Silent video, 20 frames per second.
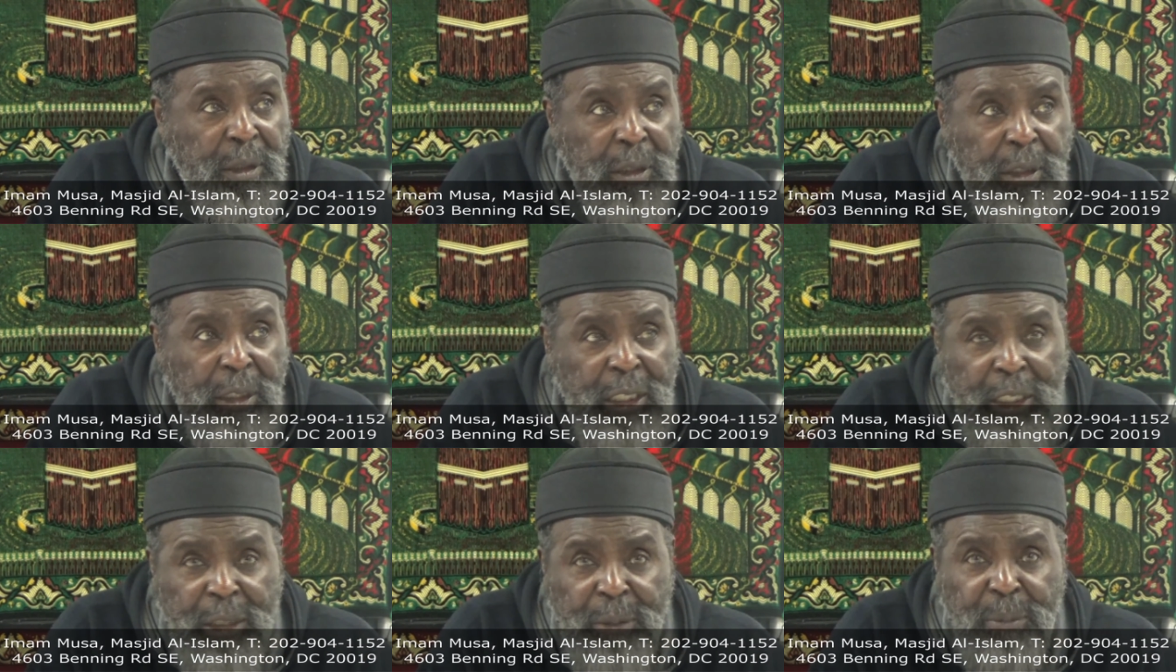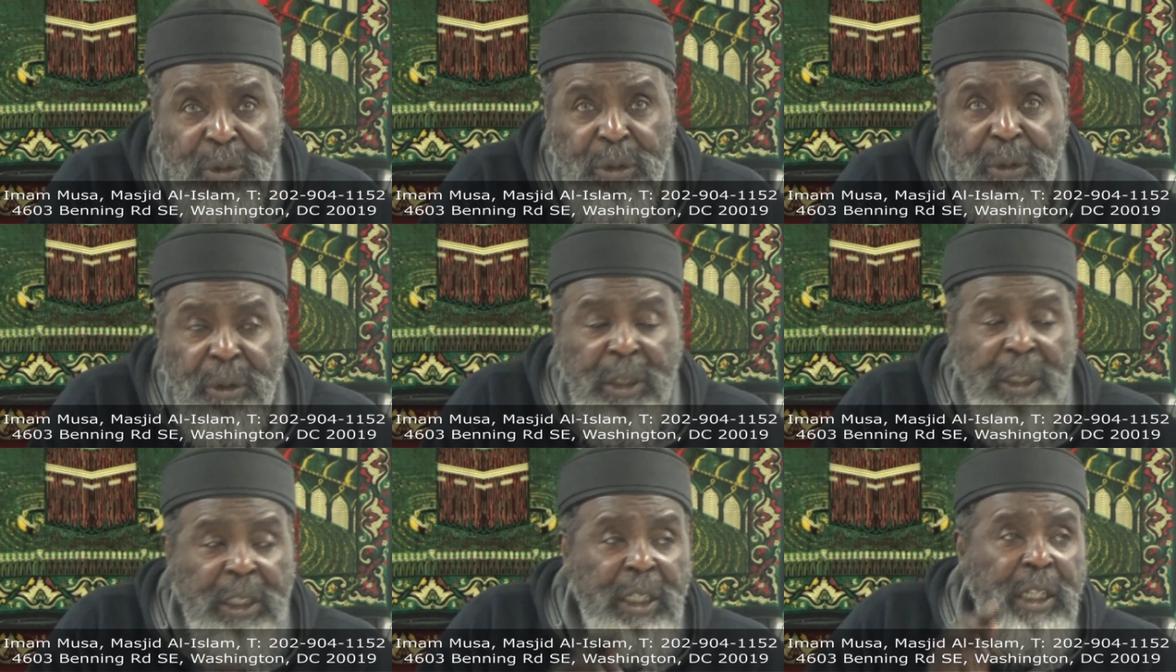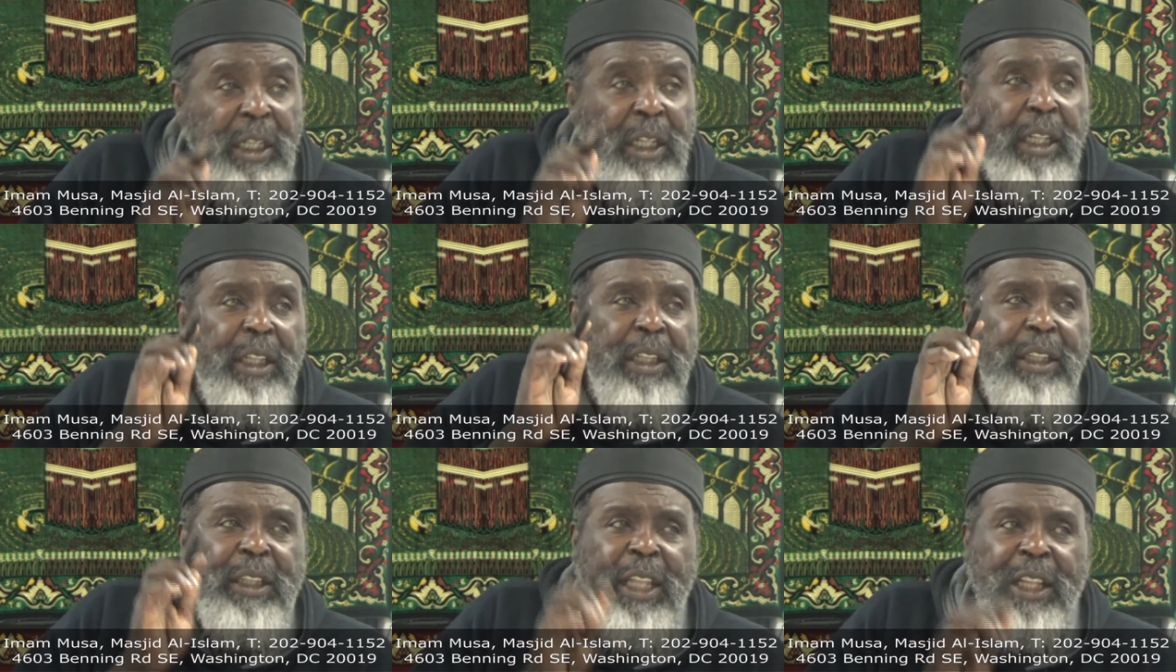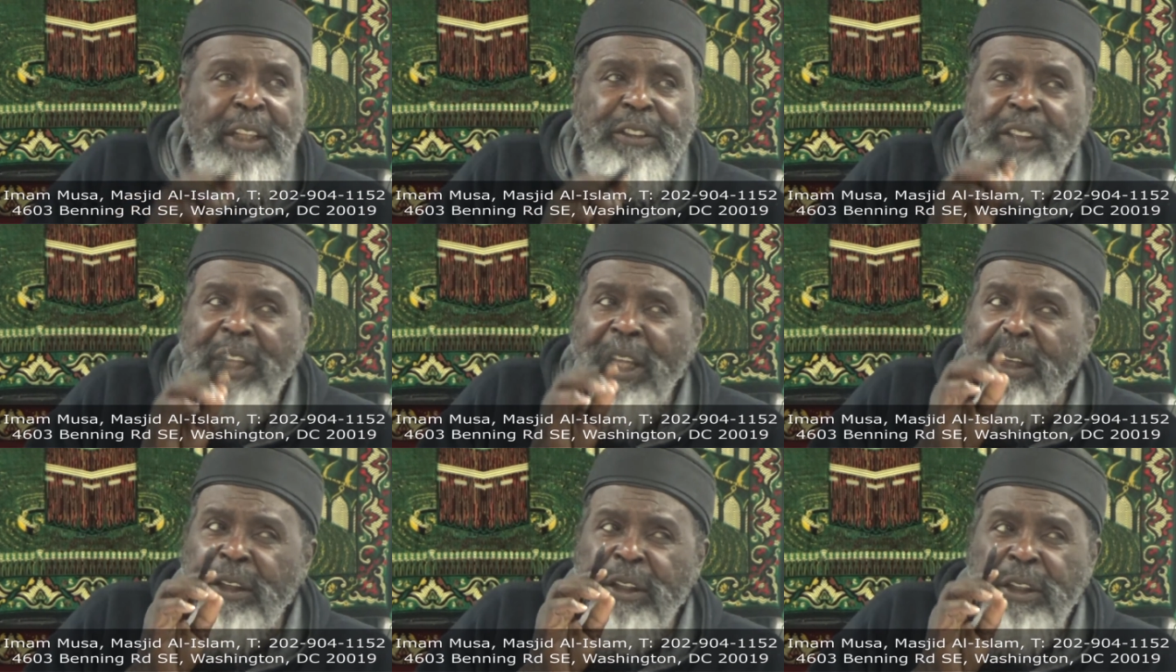Let them do it. That's
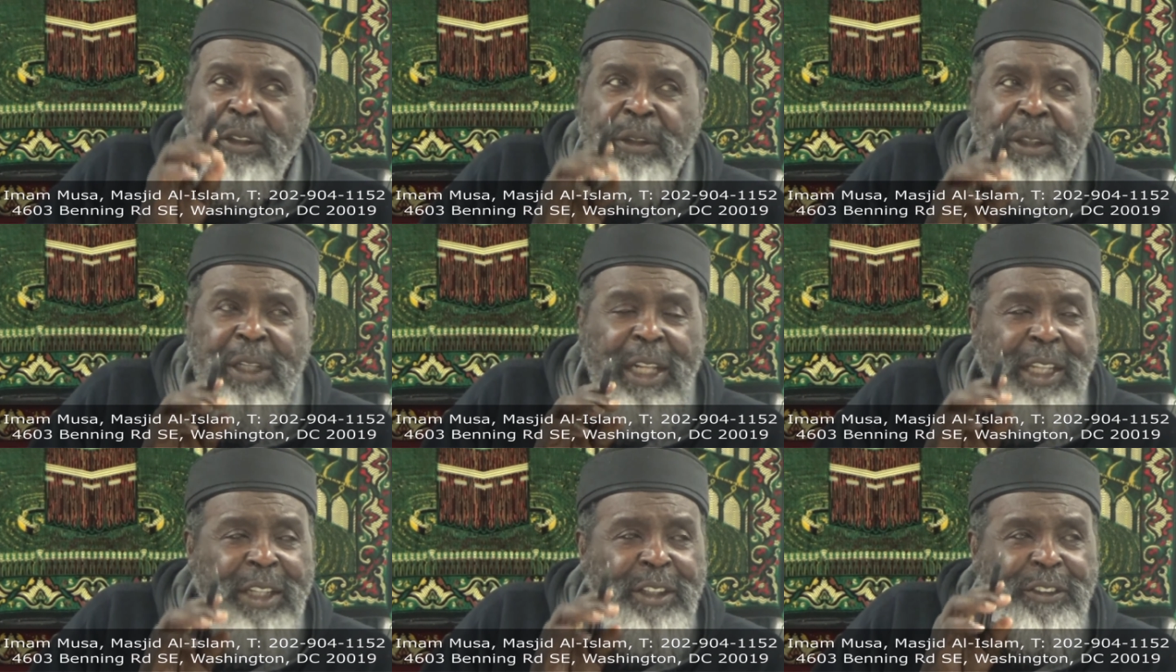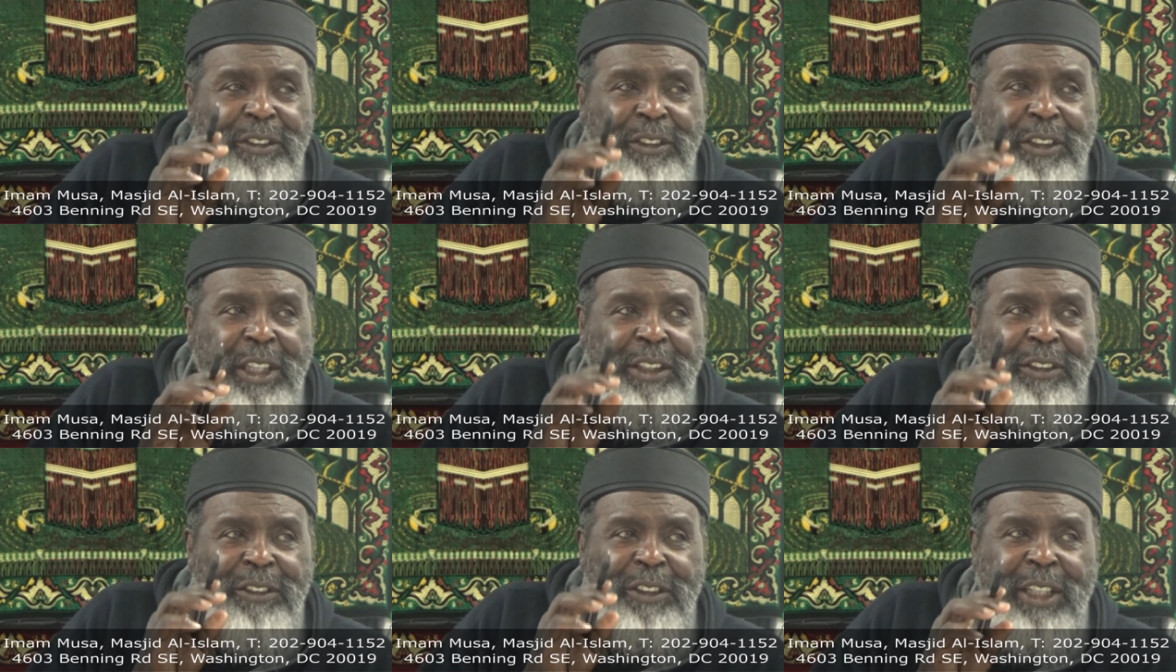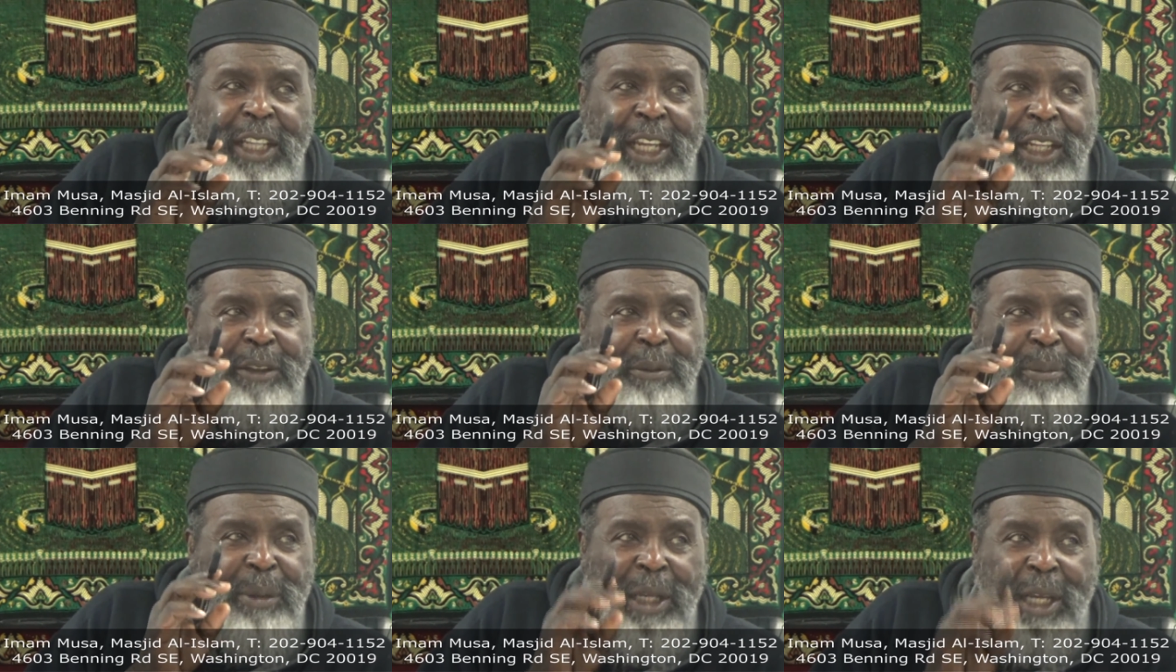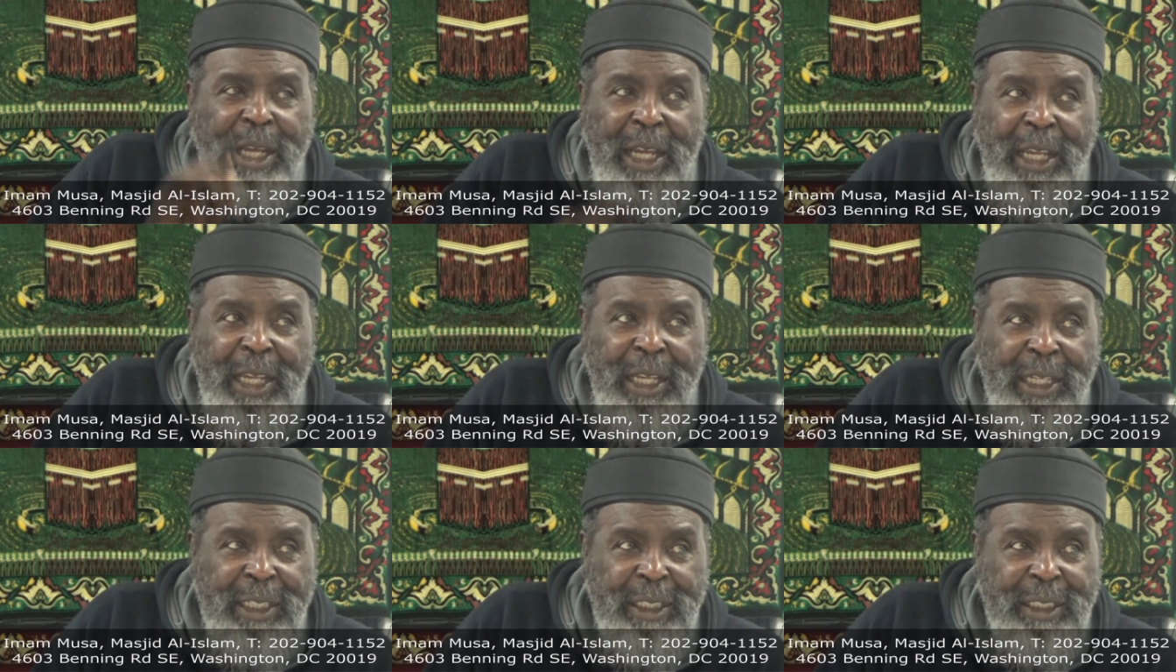how the United States got
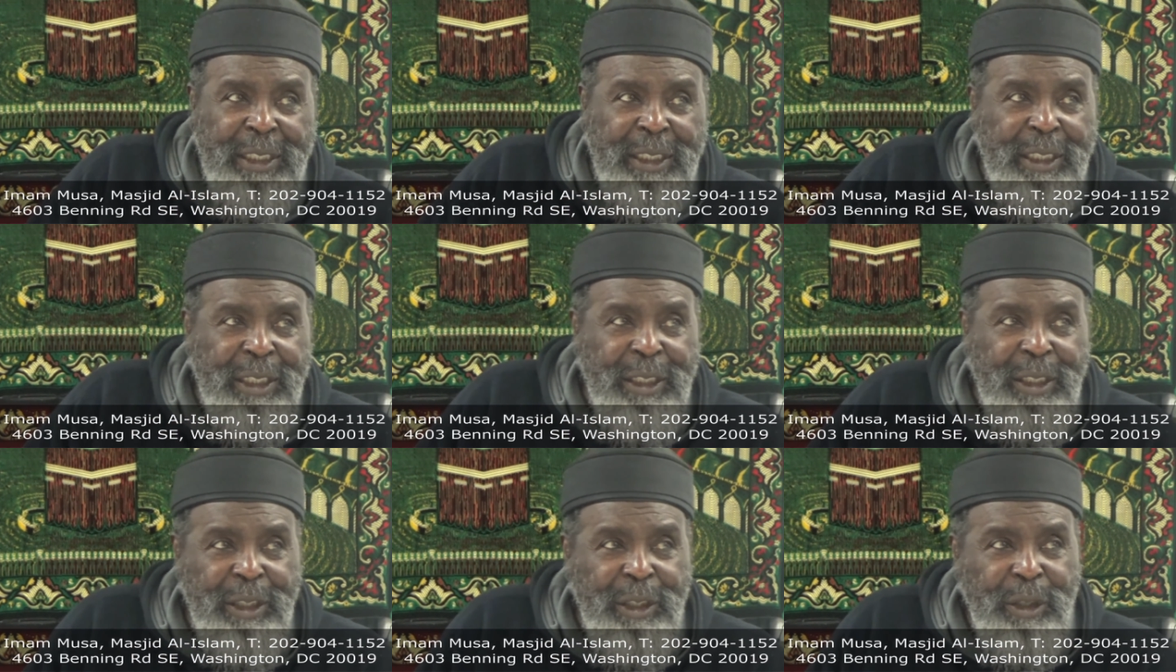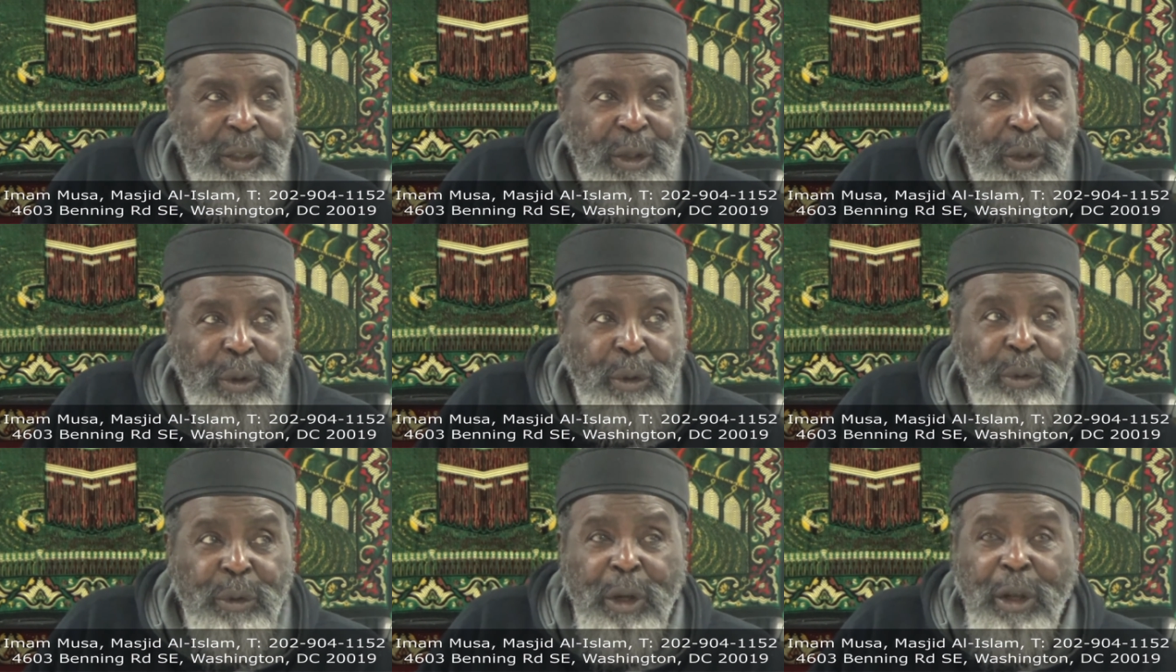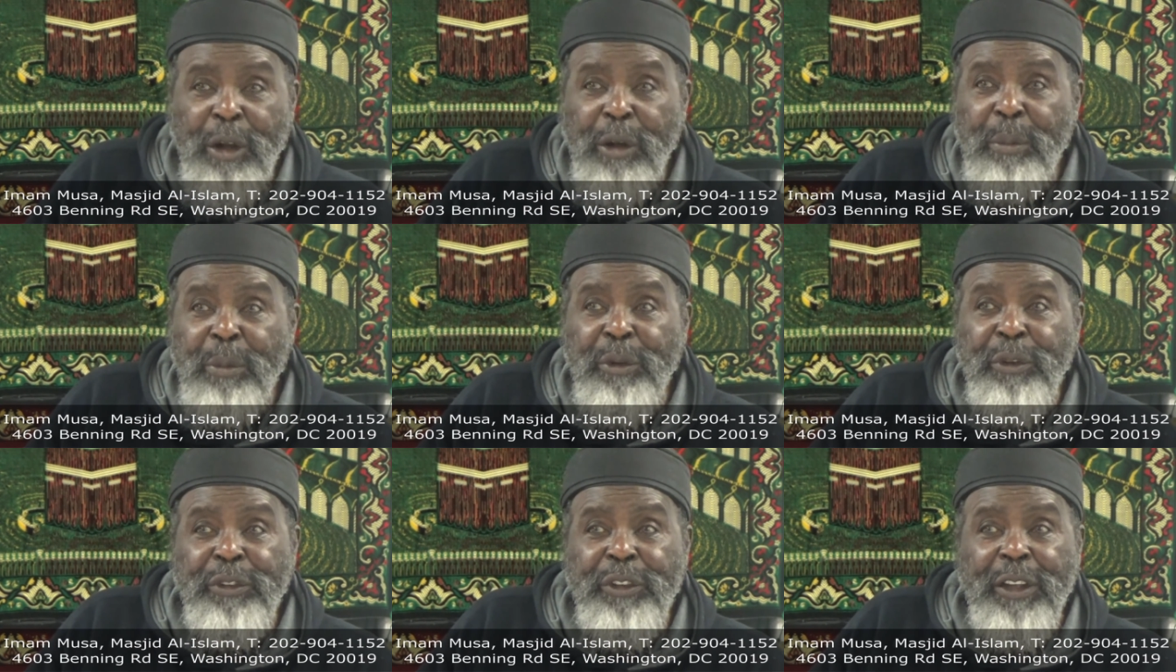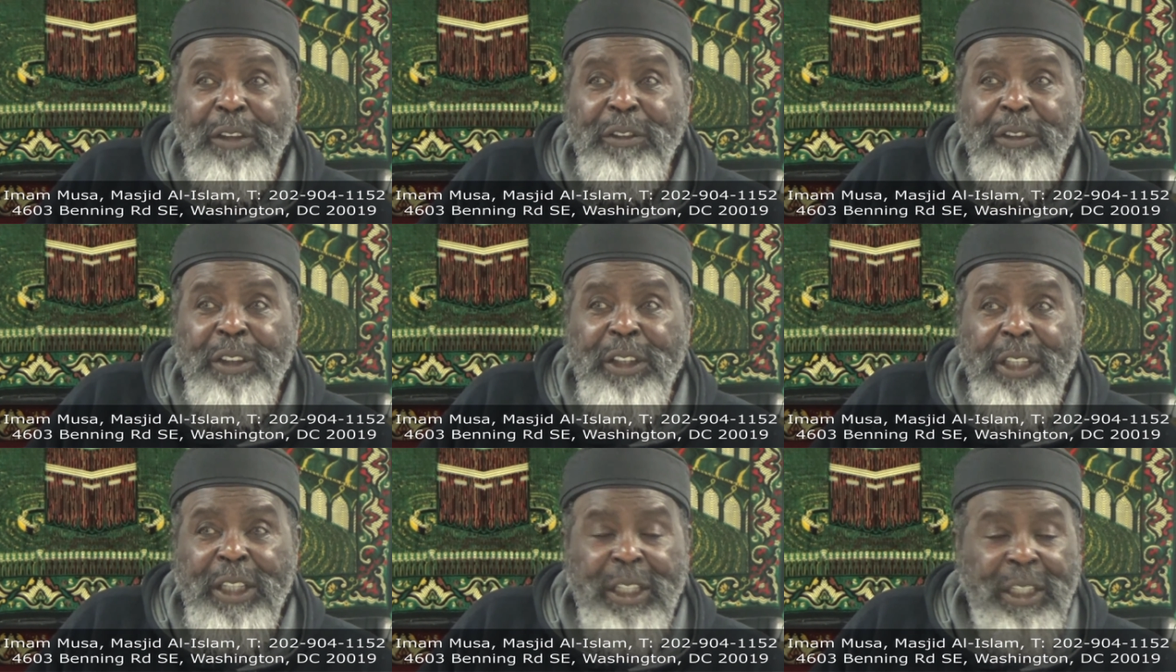behind on almost
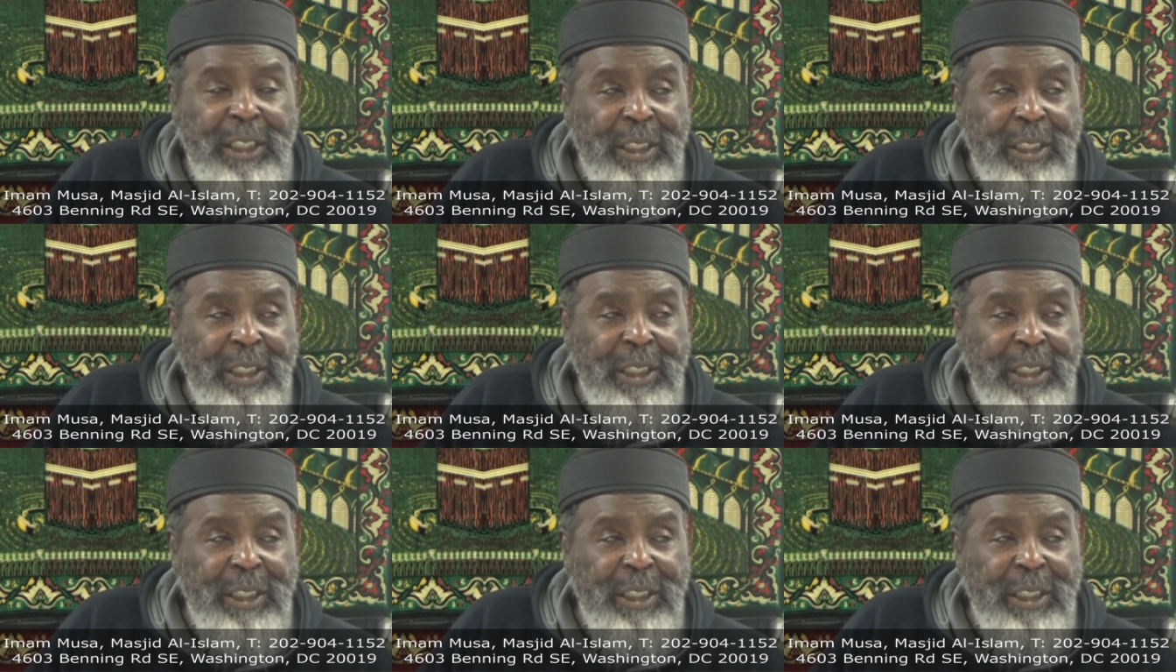everything.